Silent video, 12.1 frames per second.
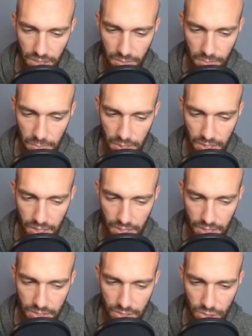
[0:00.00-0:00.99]

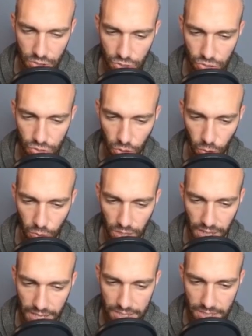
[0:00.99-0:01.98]
because they're so
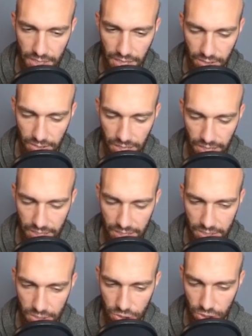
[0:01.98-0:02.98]
glassy. They are likely
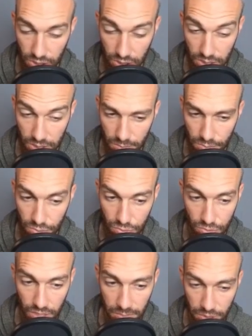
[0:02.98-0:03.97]
to shield
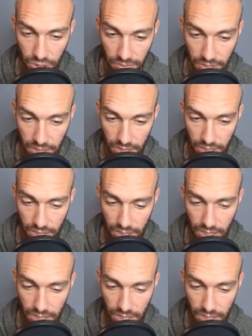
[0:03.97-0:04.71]
pretty much everything.